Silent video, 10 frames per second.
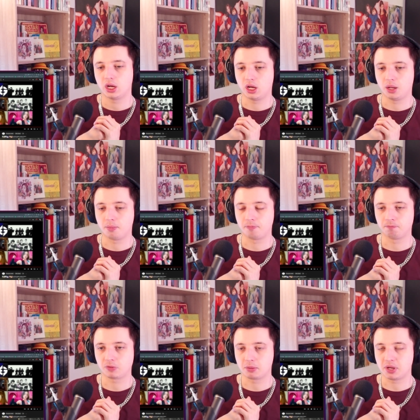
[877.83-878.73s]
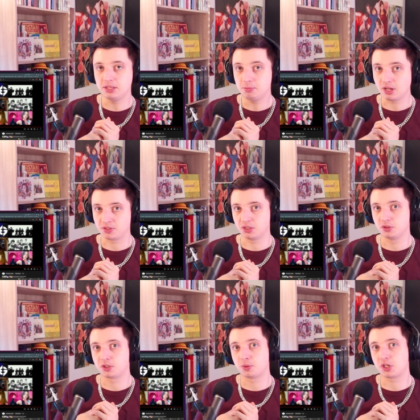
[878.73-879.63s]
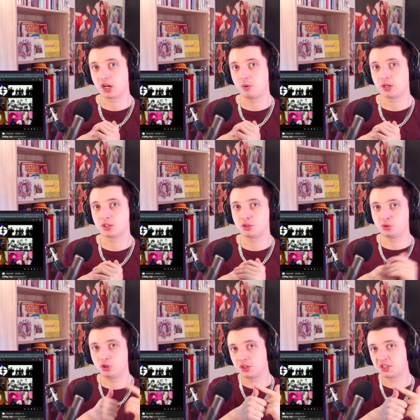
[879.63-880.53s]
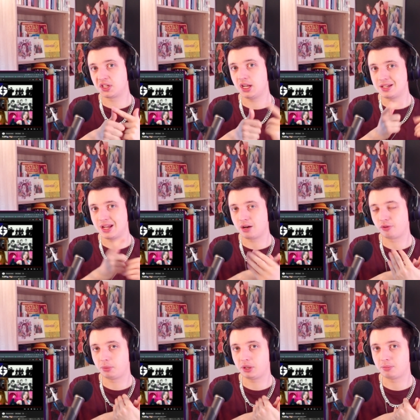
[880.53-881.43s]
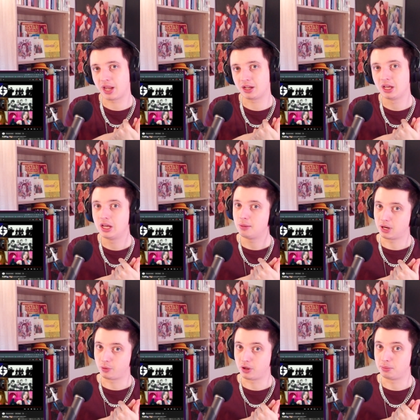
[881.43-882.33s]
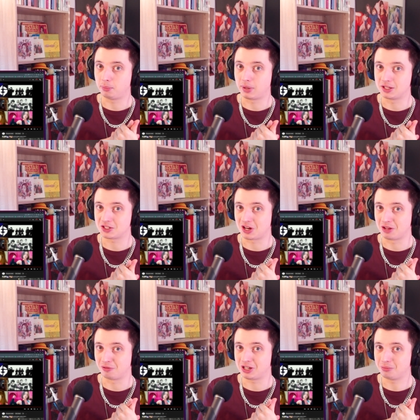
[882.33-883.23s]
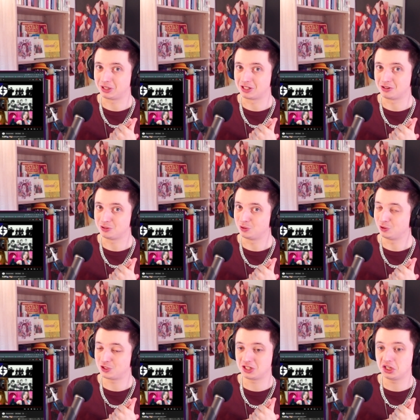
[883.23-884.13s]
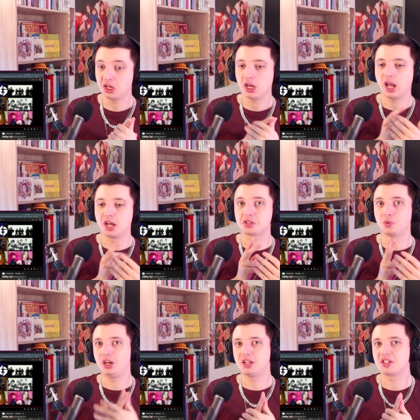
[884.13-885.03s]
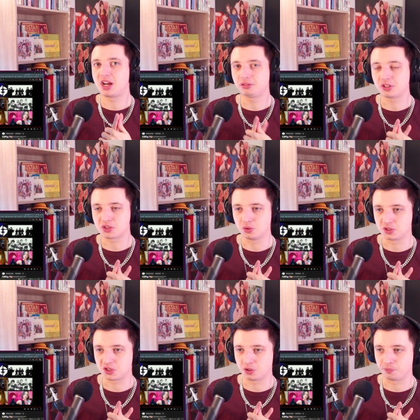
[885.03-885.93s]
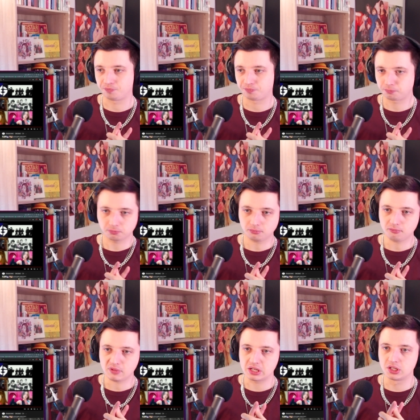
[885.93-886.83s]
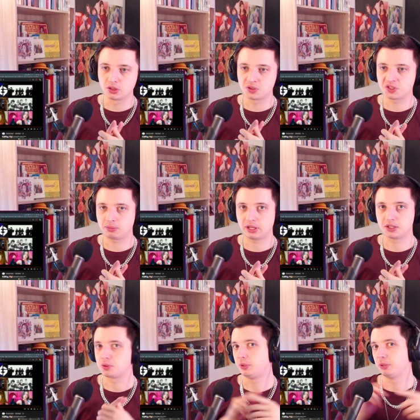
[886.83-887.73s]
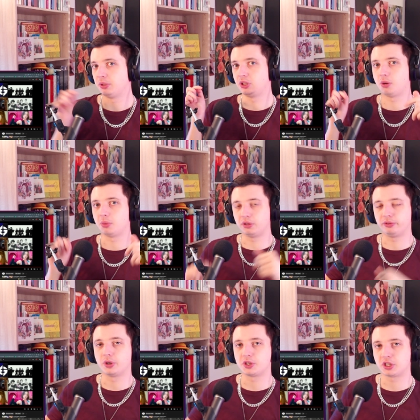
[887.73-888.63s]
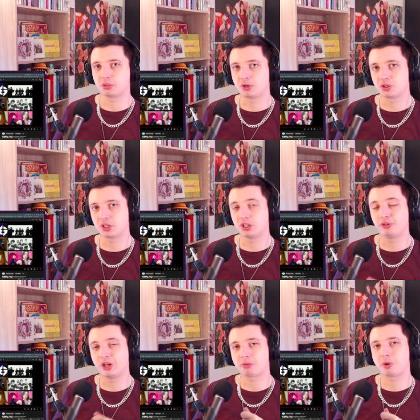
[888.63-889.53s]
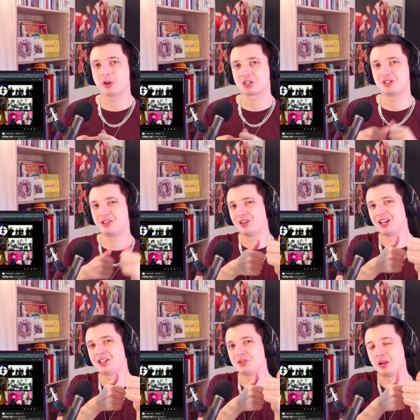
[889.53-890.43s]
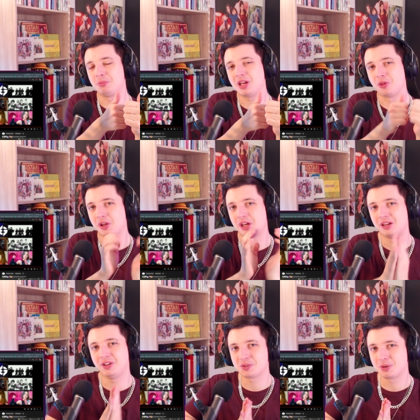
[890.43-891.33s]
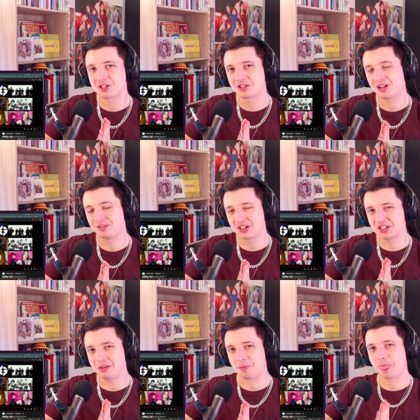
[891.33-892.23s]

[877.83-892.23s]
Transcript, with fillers: um, my deep dive series, which I reacted to Girls Day, Taeyang from Big Bang. By the way, Big Bang is gonna have a comeback now. Holy shit! As well as After School. So those playlists will be in the pinned comment if you want to check them out. And if you like my reaction, leave a like to help me out. Thanks so much. Have a nice day.